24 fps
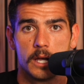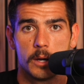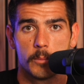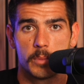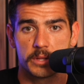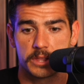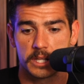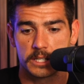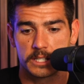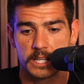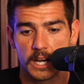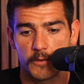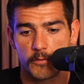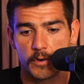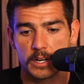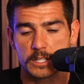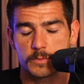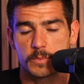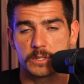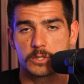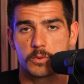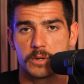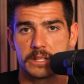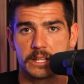But the difference
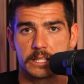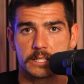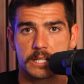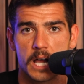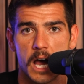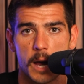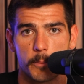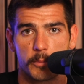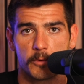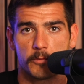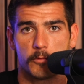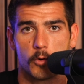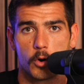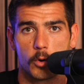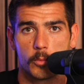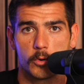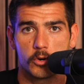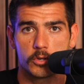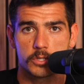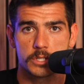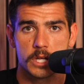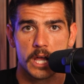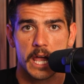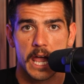between the top
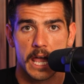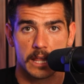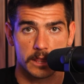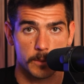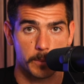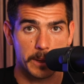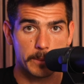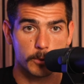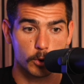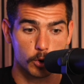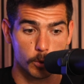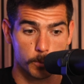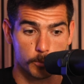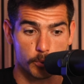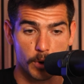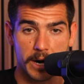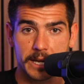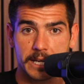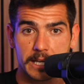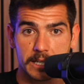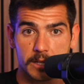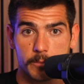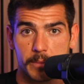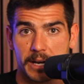performers and the people who
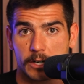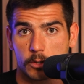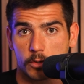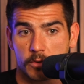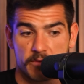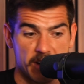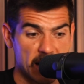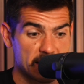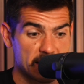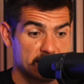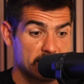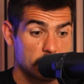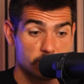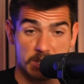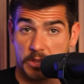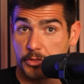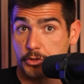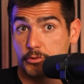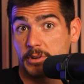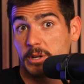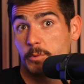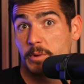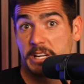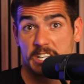break into medical device sales in
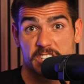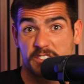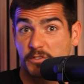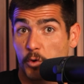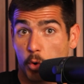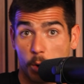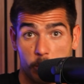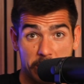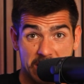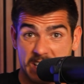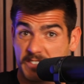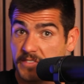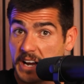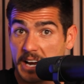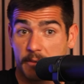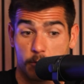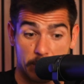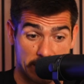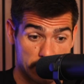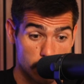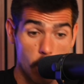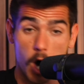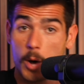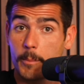3 weeks, 4 weeks, 5
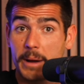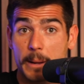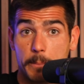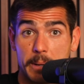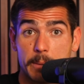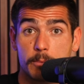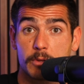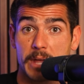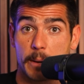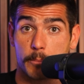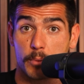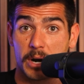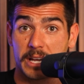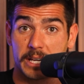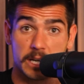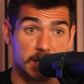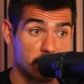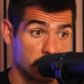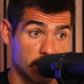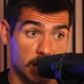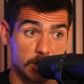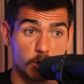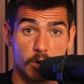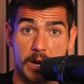weeks, all my people that break
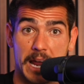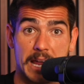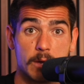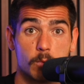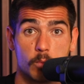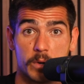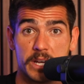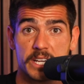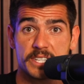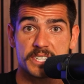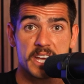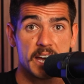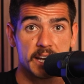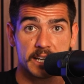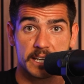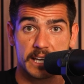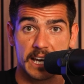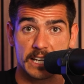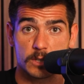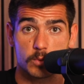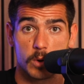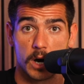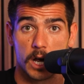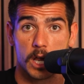in under 8 weeks,
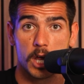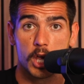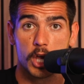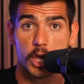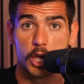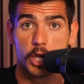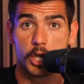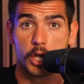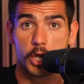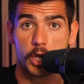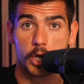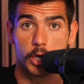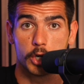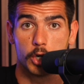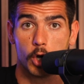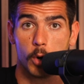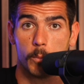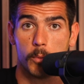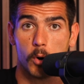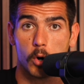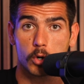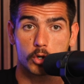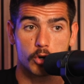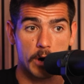guess what? No
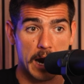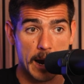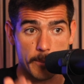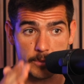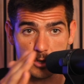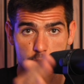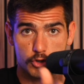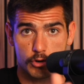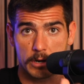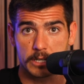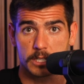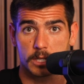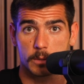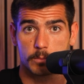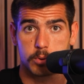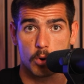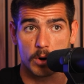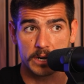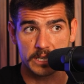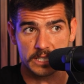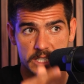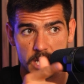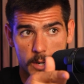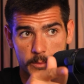bull crap, straight to the
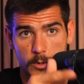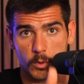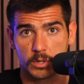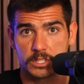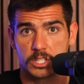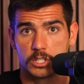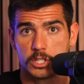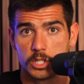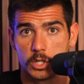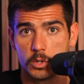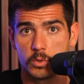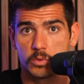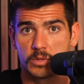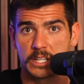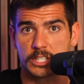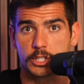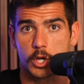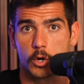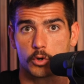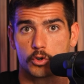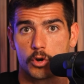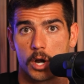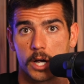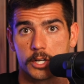point. Tell me what to do. Let's
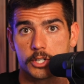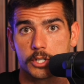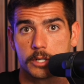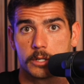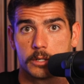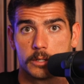go crush.